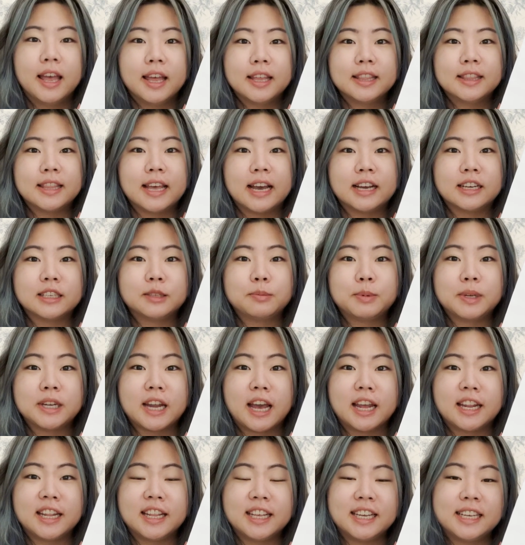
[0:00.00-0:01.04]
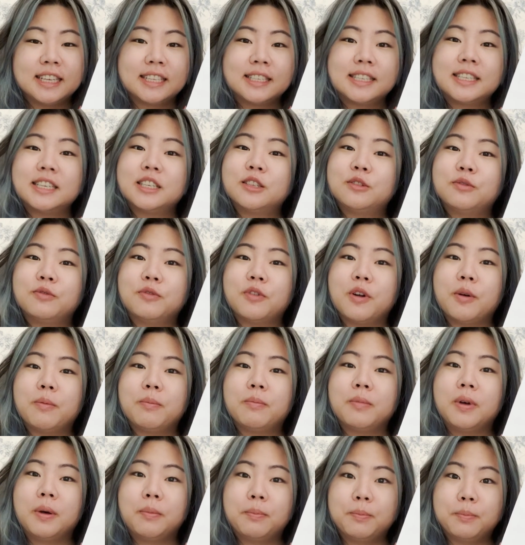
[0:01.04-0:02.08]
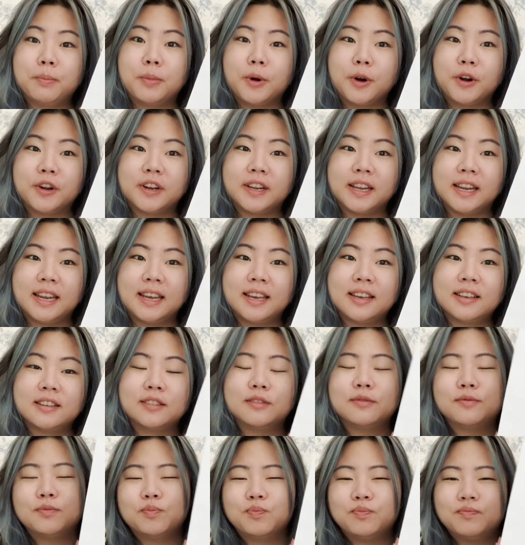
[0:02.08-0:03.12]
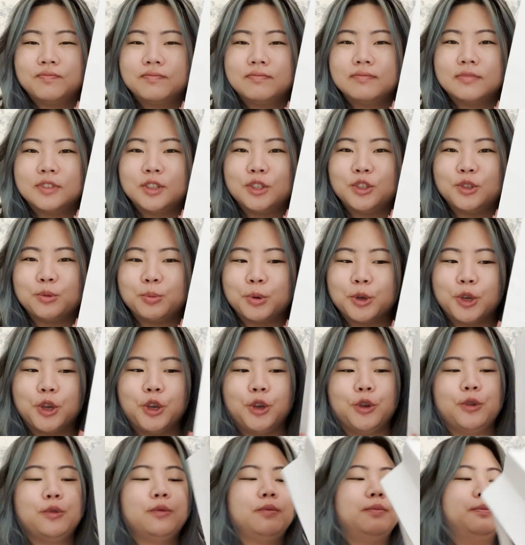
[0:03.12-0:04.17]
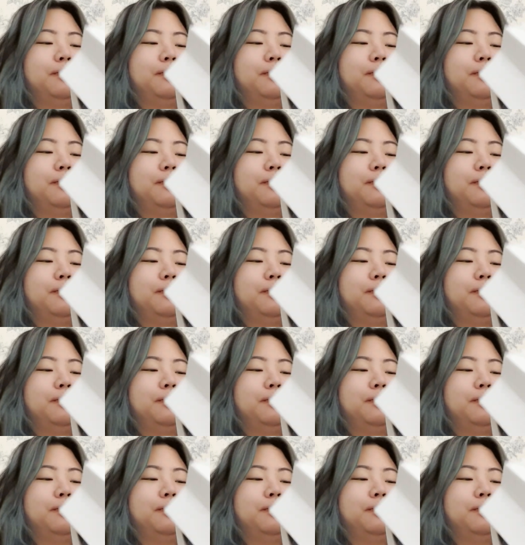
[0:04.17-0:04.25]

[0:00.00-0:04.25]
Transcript: Last but not least is from Marni. Super cute.